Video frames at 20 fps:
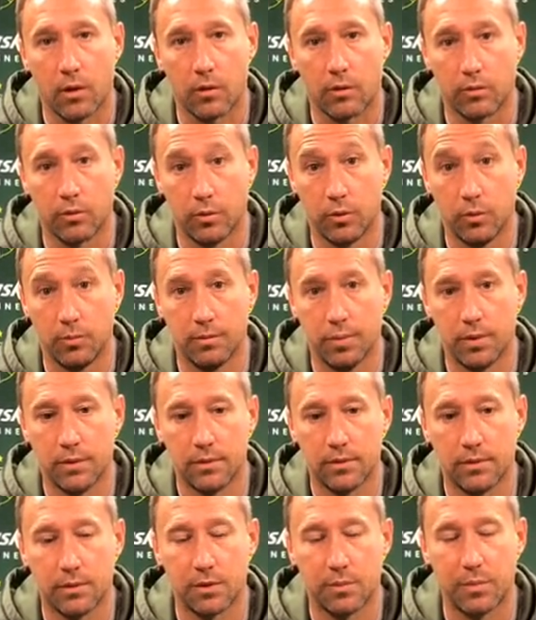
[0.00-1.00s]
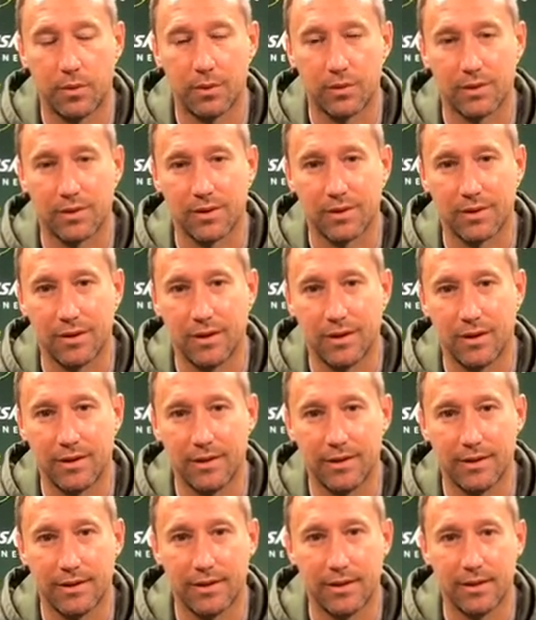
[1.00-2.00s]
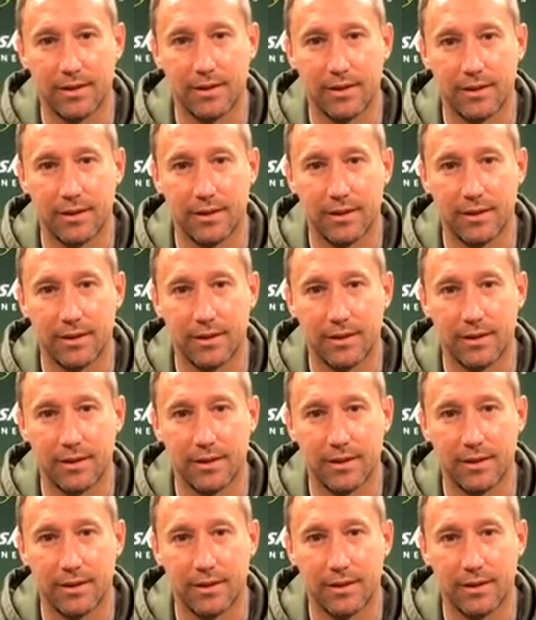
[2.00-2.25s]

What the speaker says: group, spurs us on, and